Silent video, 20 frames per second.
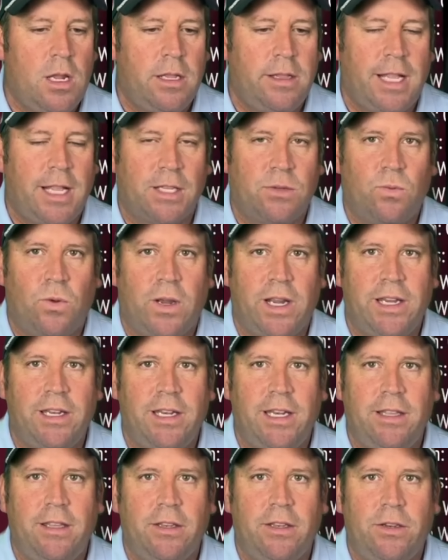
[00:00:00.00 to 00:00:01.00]
That's why you
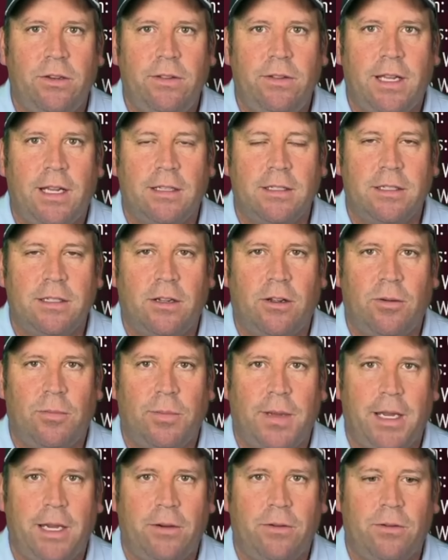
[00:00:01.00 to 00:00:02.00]
need the $2,000
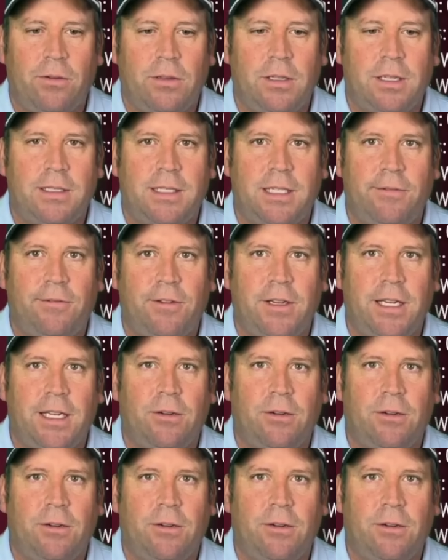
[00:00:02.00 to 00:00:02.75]
bankroll. Let's see if we can get